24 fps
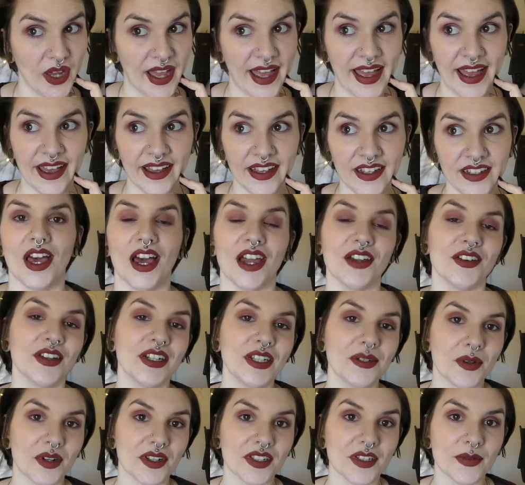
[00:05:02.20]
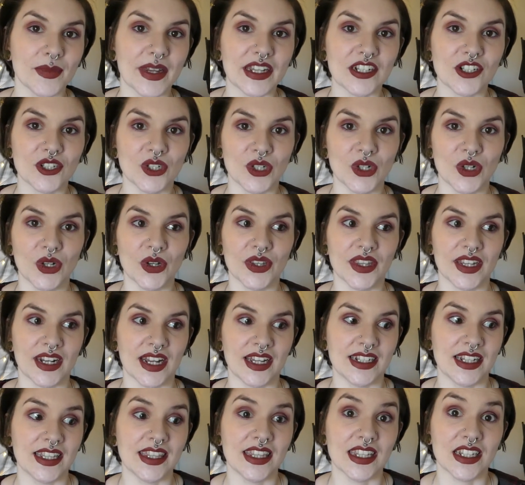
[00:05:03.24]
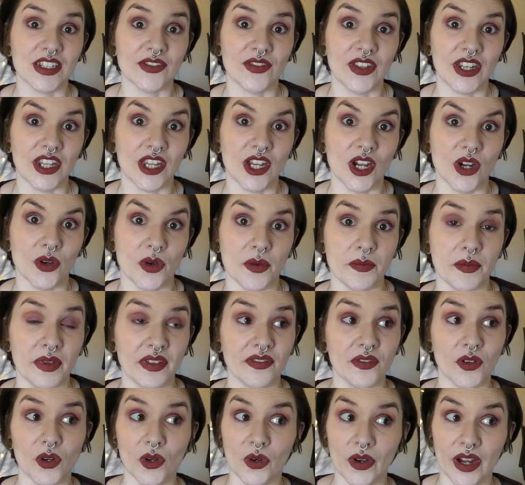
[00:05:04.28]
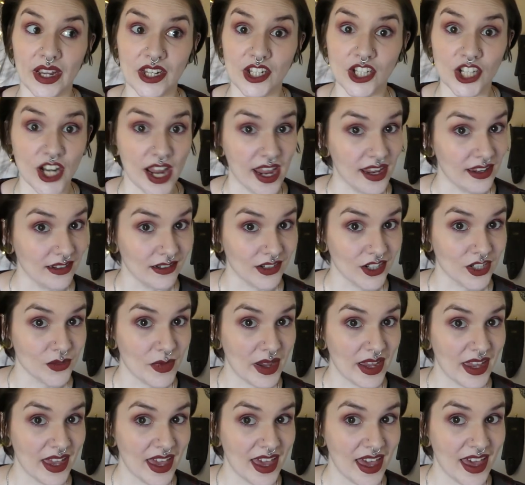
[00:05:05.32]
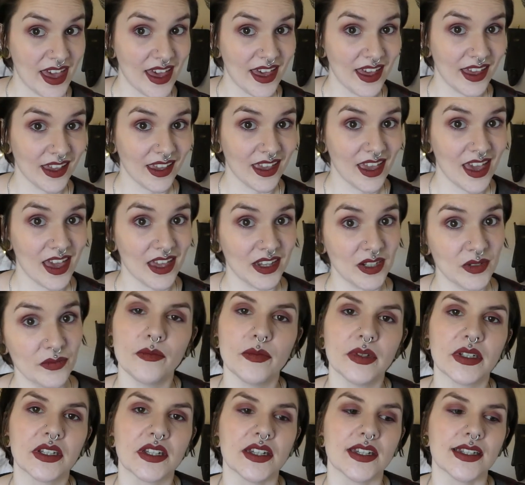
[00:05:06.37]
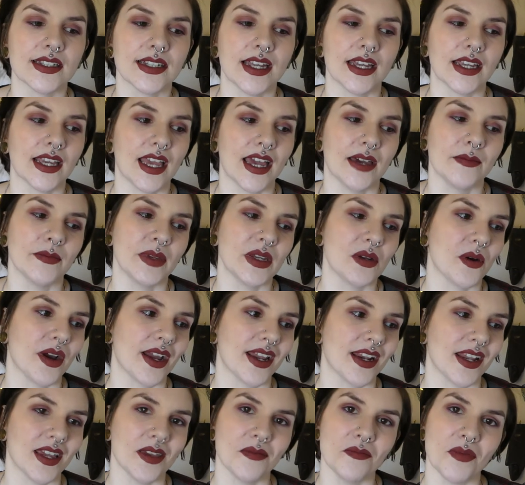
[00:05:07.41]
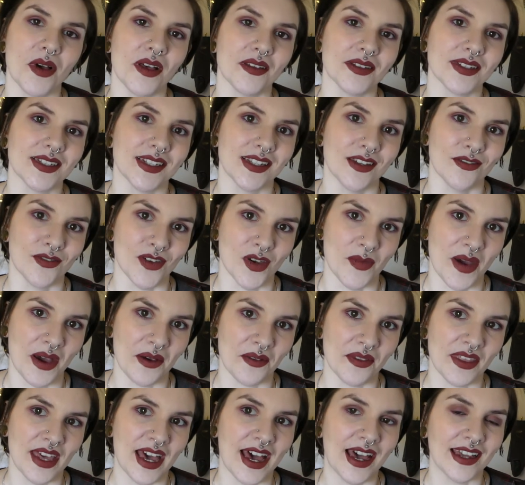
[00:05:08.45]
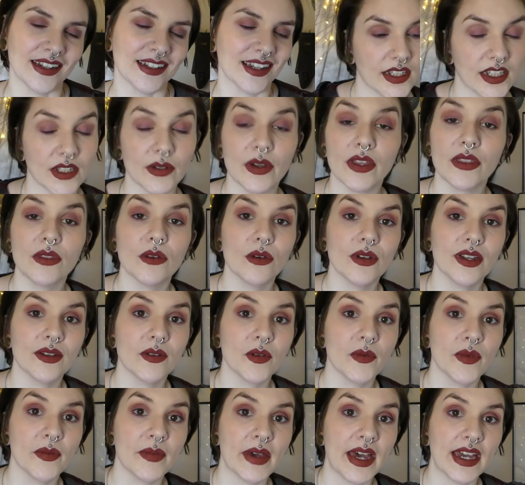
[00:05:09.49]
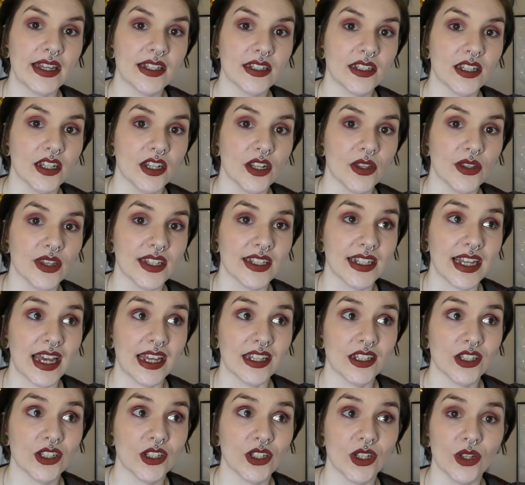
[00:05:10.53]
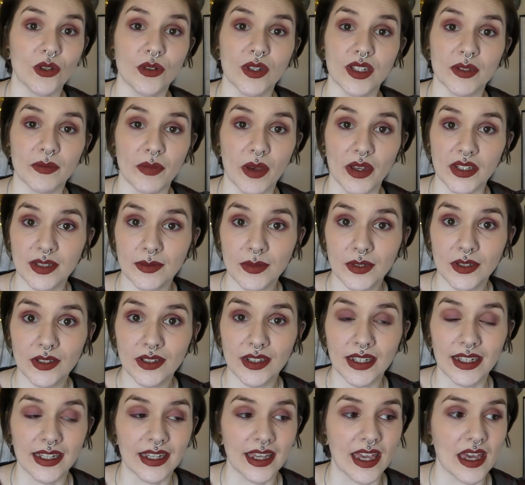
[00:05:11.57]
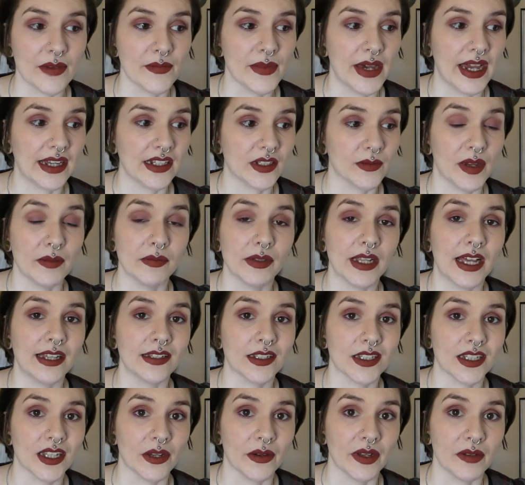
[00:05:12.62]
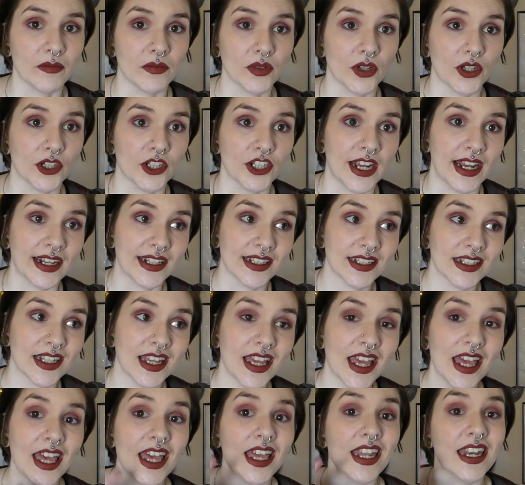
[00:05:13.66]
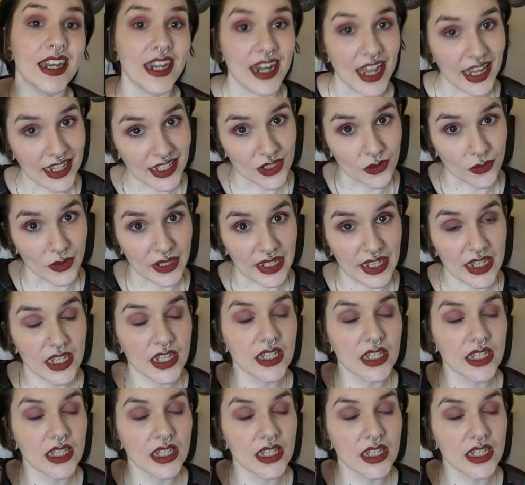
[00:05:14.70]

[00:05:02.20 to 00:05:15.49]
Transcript: hair. I really wanted to make sure that I did this video before I changed my hair again, because I can be quite impulsive about that. So I thought it would be best to do this as soon as possible and get back to my planned sewing projects next week.